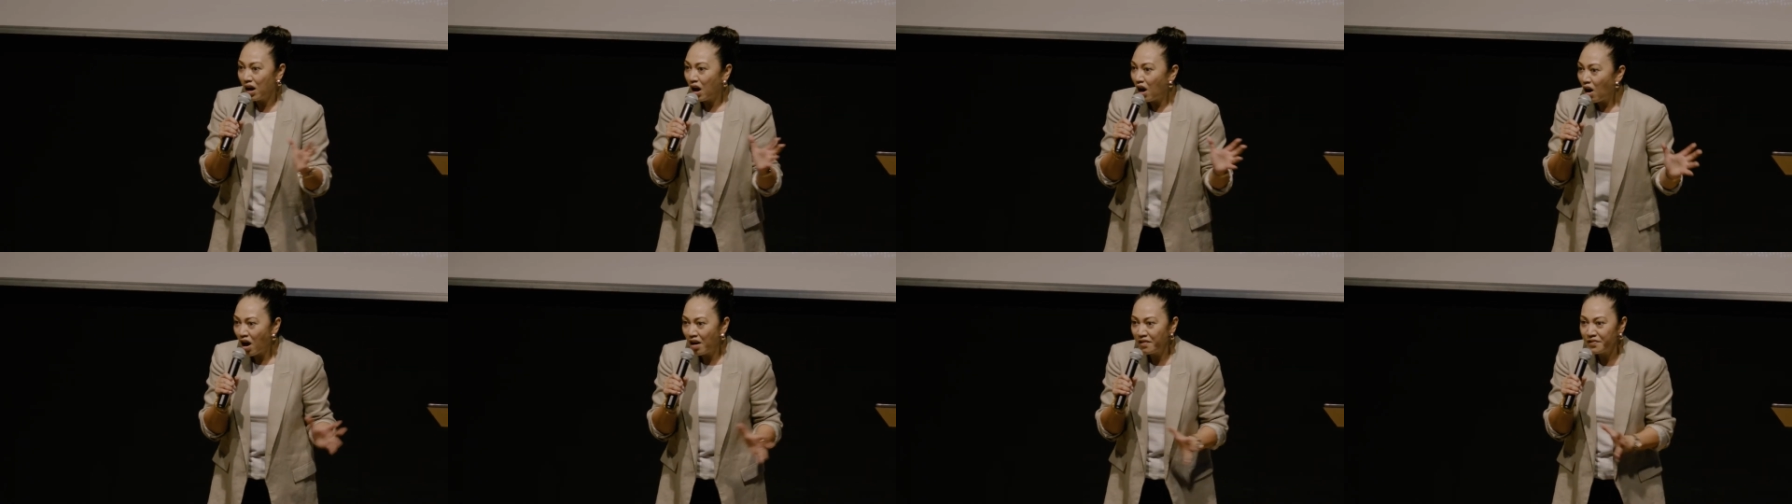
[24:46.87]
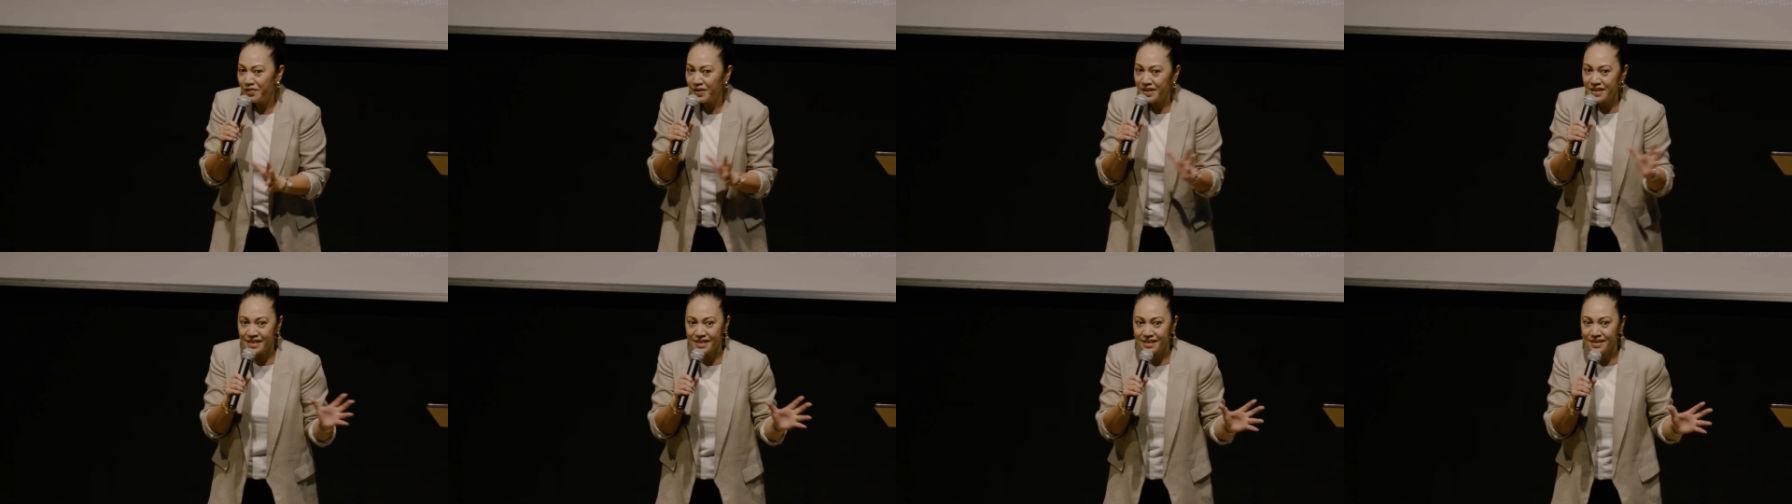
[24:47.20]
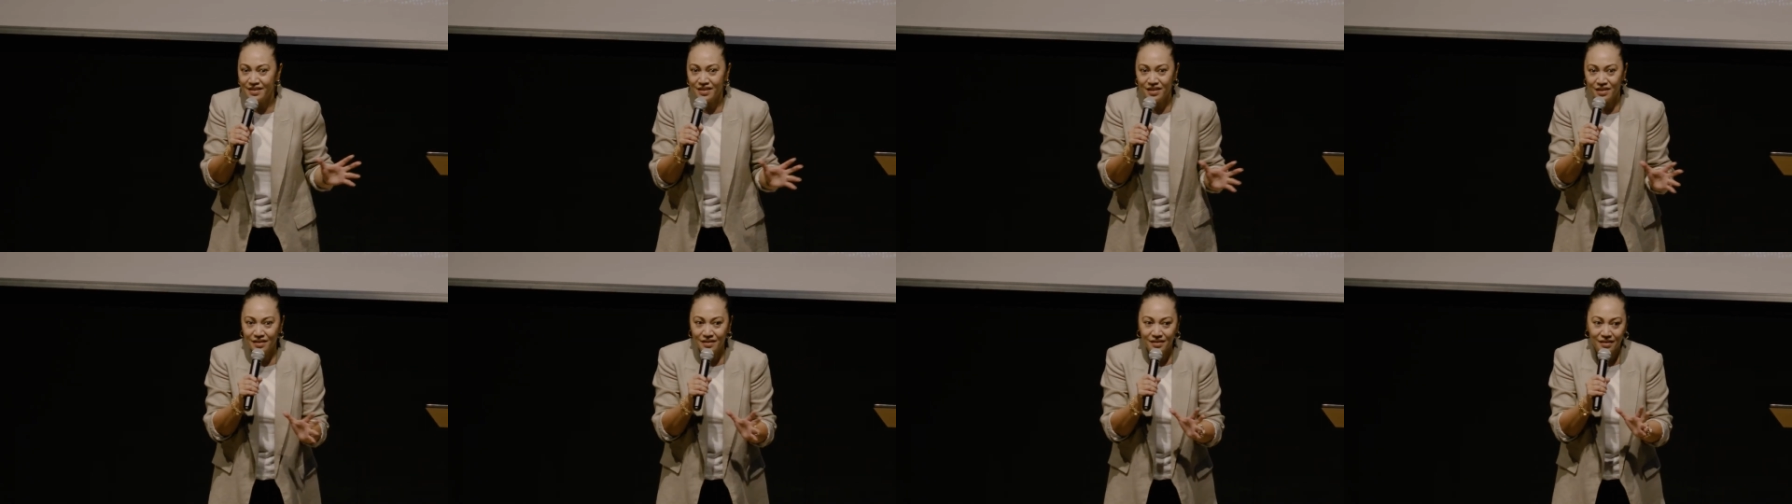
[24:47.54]
office
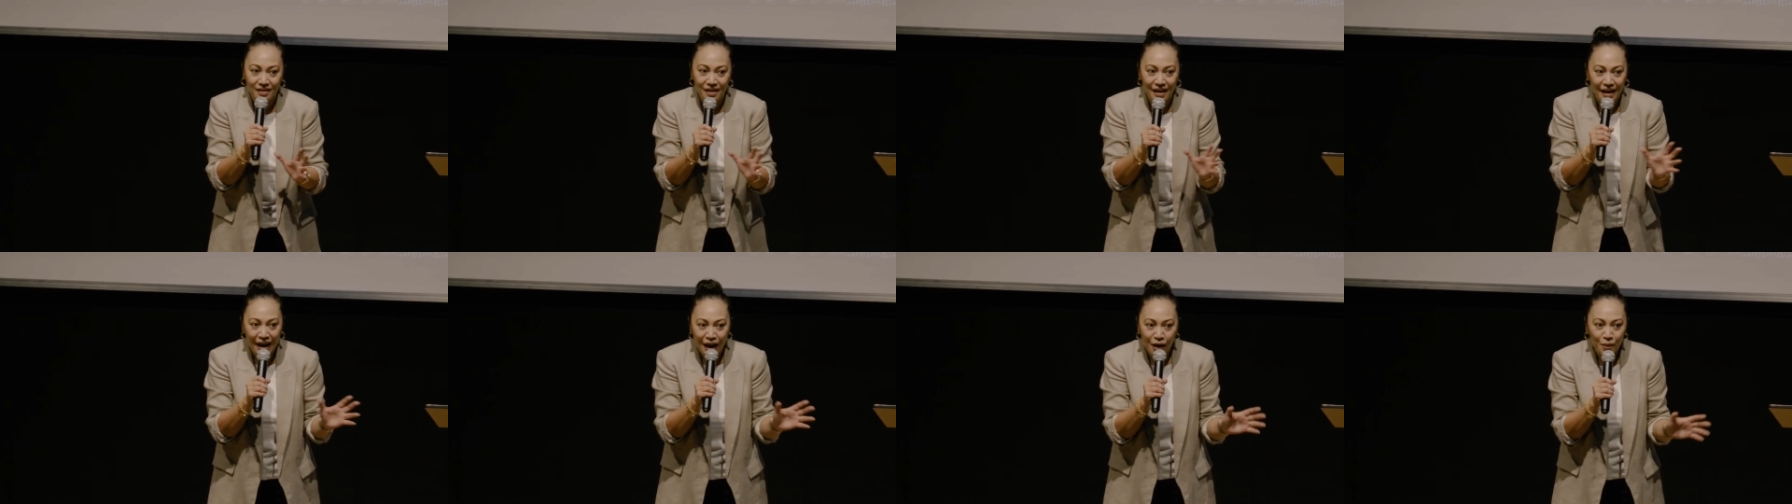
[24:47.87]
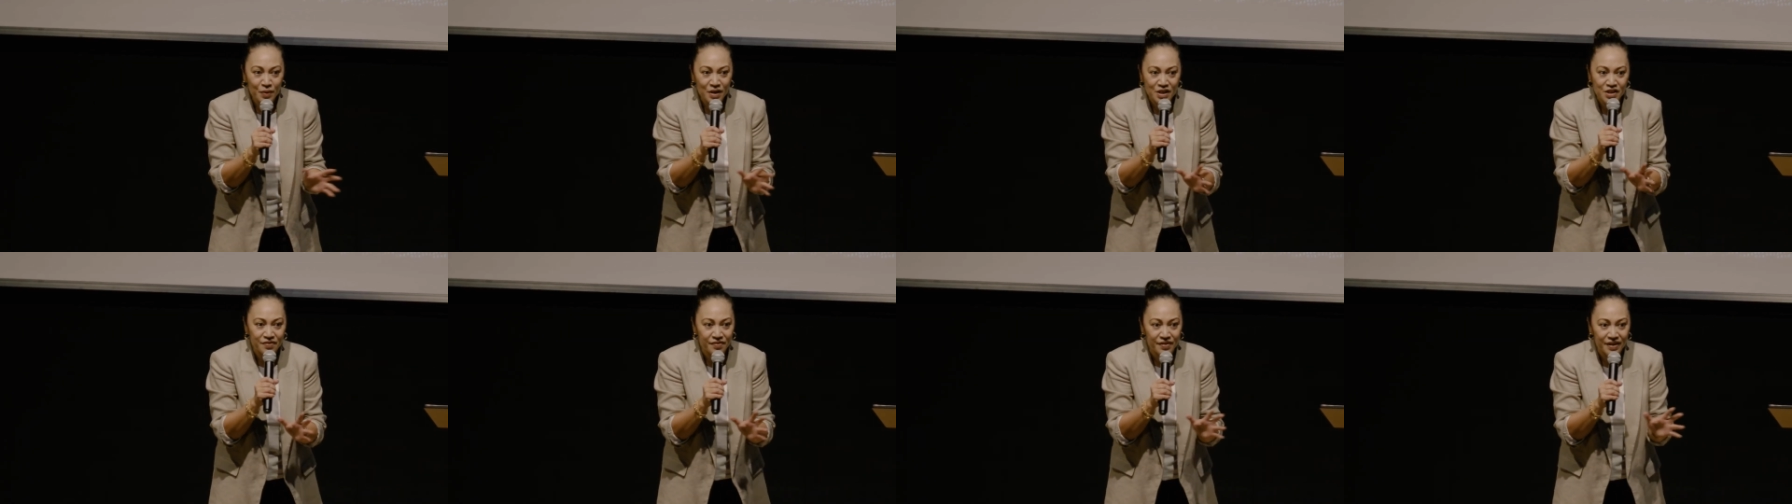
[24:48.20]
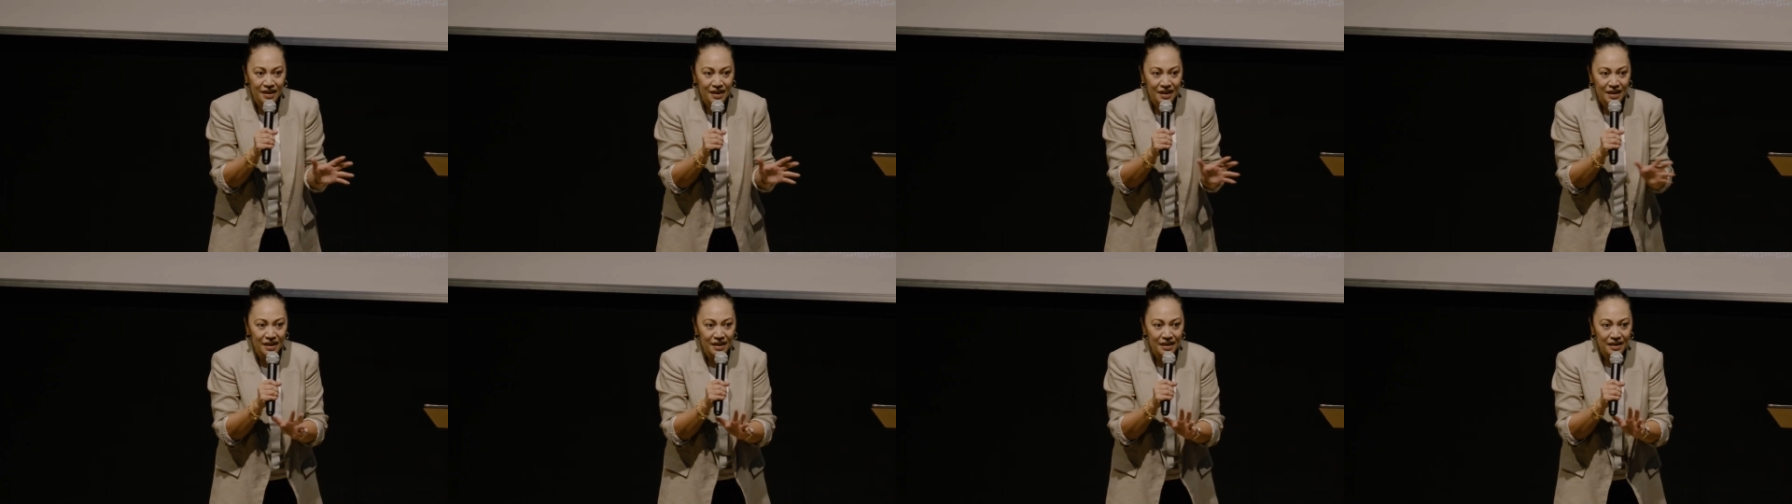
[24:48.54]

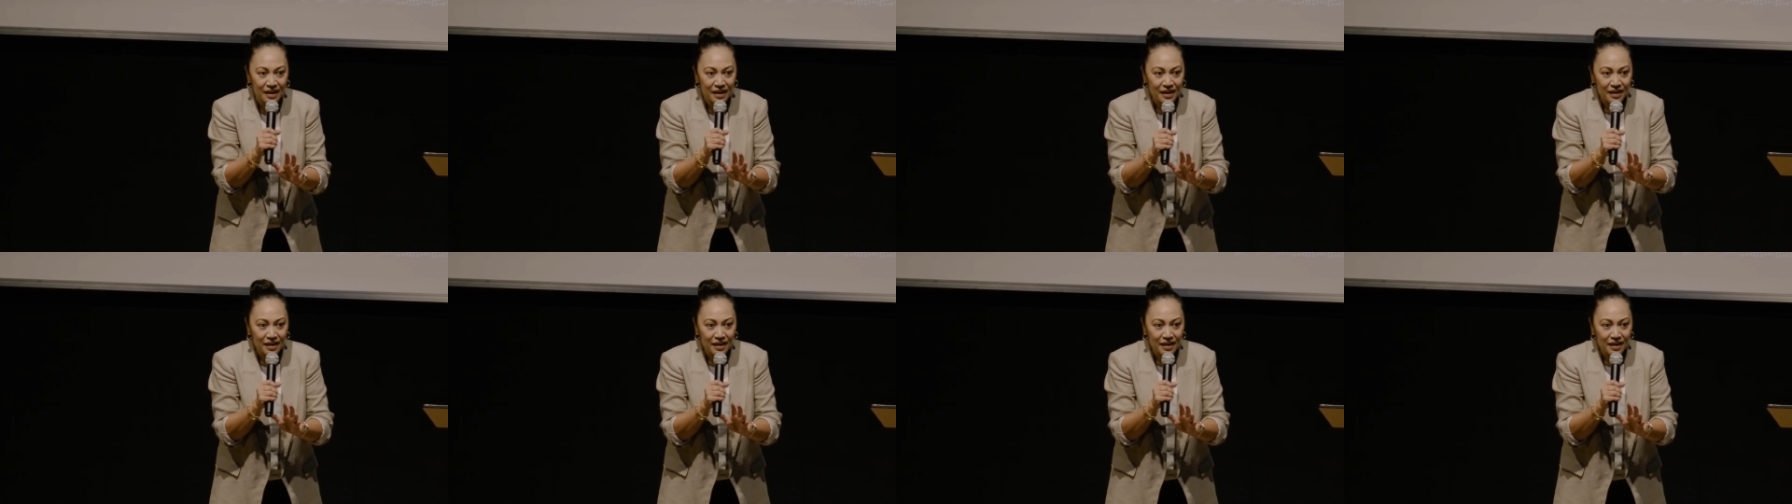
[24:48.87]
atmosphere